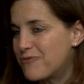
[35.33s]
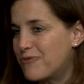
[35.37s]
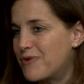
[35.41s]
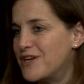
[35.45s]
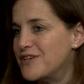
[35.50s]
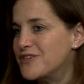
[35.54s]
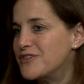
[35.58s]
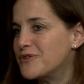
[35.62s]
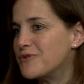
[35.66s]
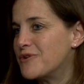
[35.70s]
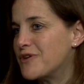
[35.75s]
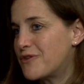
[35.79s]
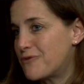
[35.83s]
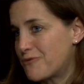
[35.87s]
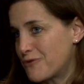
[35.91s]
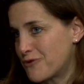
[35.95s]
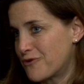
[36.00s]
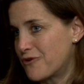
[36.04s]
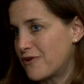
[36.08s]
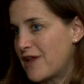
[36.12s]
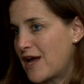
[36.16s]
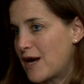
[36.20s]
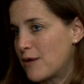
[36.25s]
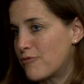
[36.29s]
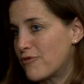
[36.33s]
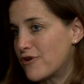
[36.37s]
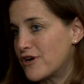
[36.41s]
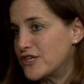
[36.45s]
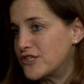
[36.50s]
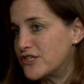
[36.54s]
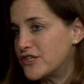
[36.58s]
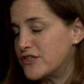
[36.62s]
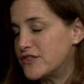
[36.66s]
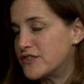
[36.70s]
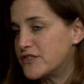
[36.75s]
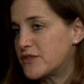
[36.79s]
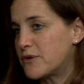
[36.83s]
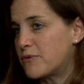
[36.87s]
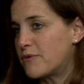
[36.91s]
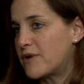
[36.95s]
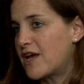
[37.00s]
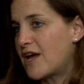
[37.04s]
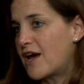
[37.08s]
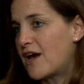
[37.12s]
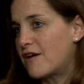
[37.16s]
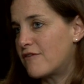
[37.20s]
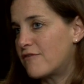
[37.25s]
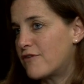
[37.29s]
We do it through collaboration. So we
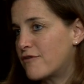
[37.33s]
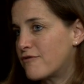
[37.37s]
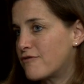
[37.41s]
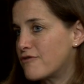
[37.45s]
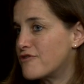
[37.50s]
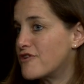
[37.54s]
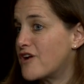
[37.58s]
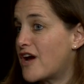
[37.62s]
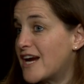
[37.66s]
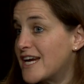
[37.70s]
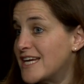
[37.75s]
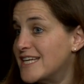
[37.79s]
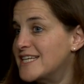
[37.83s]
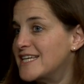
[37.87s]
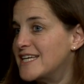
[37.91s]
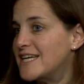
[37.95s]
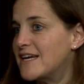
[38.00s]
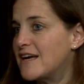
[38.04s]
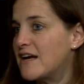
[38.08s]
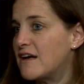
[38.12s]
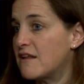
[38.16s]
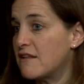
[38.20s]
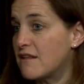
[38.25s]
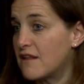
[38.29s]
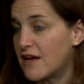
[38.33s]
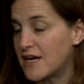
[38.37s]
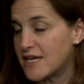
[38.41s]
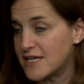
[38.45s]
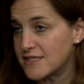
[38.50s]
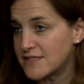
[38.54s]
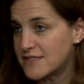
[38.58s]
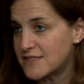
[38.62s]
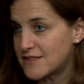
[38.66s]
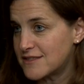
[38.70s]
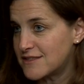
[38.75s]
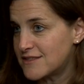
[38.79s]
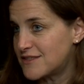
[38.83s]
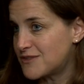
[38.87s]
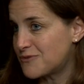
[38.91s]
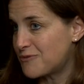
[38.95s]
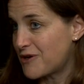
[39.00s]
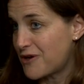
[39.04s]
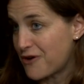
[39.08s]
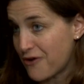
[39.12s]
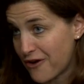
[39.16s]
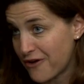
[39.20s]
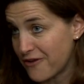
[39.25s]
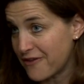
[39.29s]
have over 90 alliances,
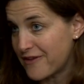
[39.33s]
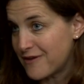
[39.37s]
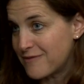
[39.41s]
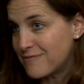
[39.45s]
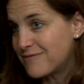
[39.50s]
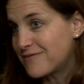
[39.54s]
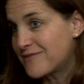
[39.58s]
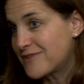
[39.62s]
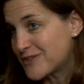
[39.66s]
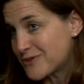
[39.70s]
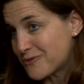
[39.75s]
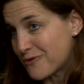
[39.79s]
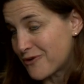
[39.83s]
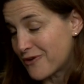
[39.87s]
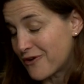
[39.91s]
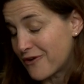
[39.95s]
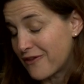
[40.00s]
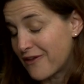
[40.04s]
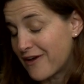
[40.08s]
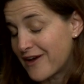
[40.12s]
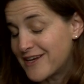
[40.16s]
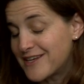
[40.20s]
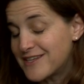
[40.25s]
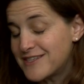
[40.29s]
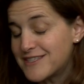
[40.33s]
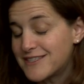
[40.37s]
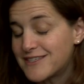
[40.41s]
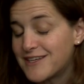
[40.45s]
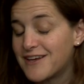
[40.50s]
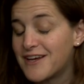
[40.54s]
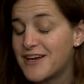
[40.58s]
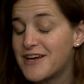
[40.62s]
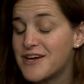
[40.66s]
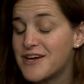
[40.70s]
we call them, because we're an alliance,